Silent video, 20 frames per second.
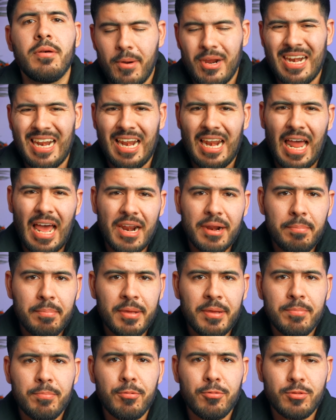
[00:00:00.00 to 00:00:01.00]
But a lot of
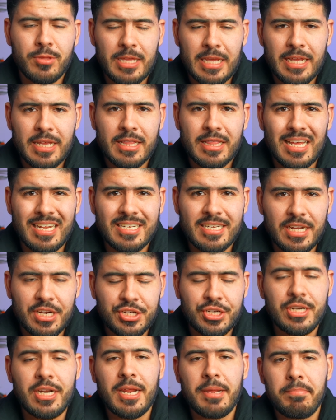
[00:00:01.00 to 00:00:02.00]
people think that
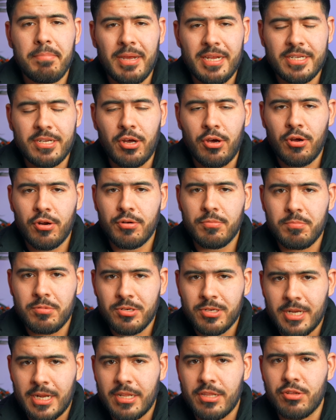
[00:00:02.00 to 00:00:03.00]
Section 8 pays
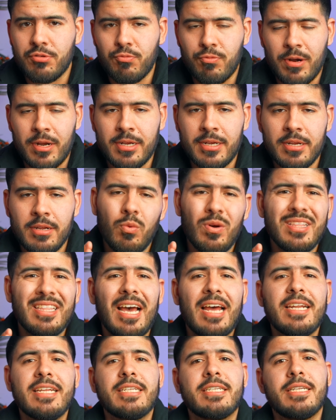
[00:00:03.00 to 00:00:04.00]
100% of the rent, when
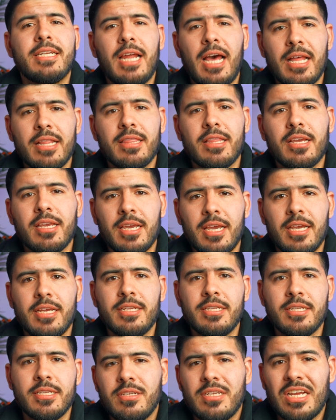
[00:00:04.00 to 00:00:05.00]
that is not the
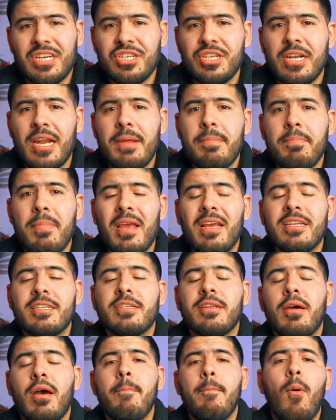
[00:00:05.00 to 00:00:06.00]
case. Section 8
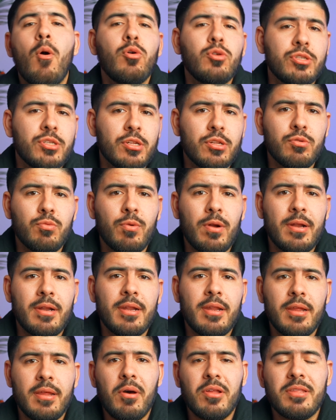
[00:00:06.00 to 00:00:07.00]
pays most of the
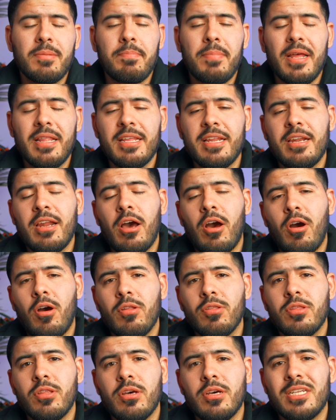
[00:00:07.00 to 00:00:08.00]
rent, but depending
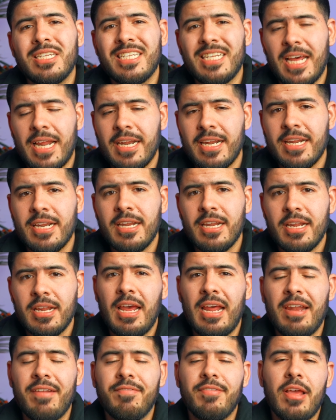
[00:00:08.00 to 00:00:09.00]
on the tenant
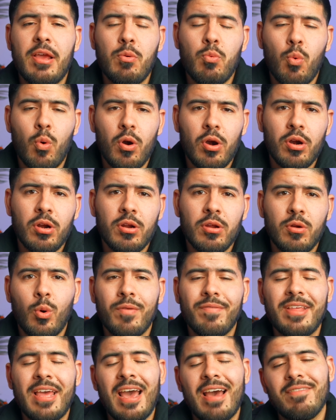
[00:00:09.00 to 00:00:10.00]
and if they work or
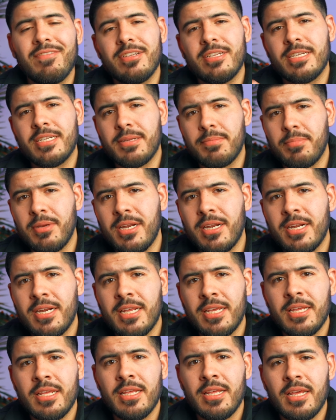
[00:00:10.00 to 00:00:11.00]
if they have a
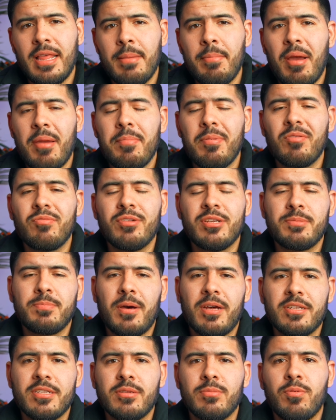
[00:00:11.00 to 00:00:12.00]
disability, they might be
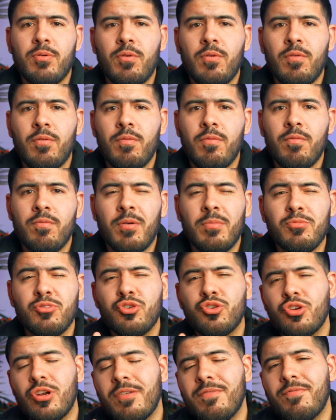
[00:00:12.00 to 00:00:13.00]
responsible
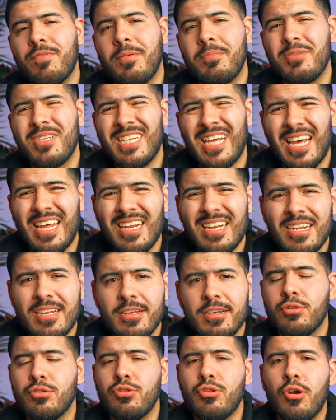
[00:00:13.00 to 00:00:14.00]
usually from 10
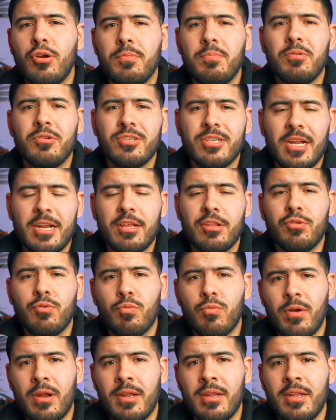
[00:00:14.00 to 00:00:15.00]
to 30% of the
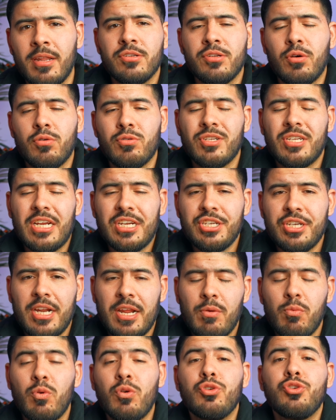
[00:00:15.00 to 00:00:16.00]
rent. So Section
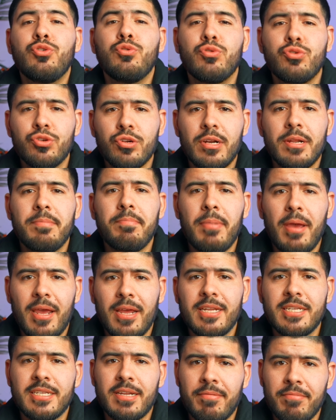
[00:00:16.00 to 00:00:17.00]
8 will usually
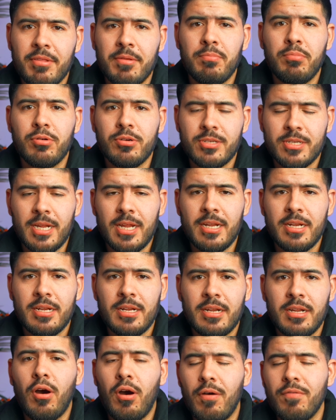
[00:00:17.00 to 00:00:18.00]
pay 70%
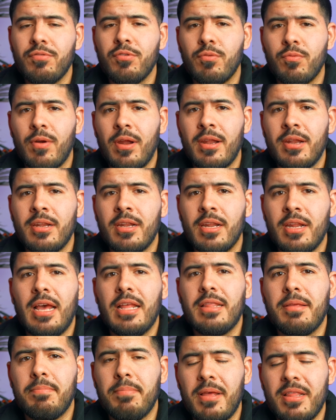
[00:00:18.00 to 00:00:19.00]
of the rent,
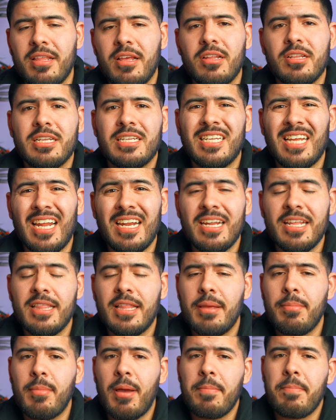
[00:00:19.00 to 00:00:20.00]
and depending on the tenant,
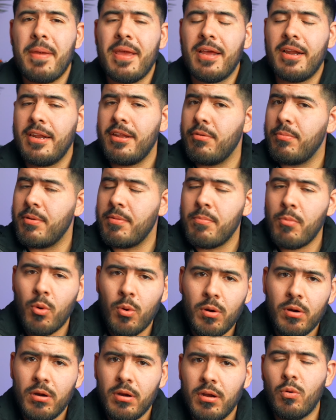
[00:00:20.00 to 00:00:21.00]
they might pay a little bit
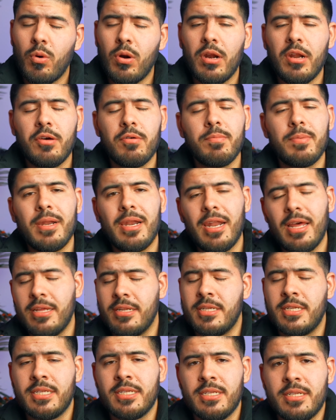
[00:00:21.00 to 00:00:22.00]
more or a little bit
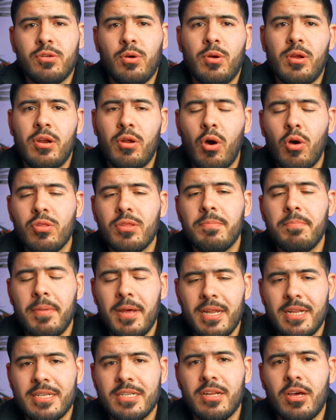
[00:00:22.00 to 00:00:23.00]
less. So it all
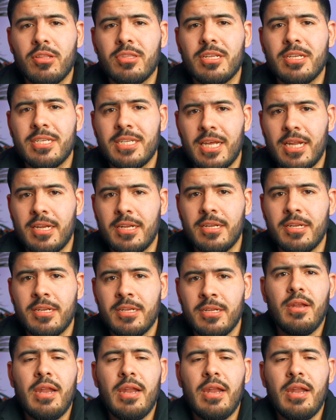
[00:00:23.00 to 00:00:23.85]
depends on the tenant.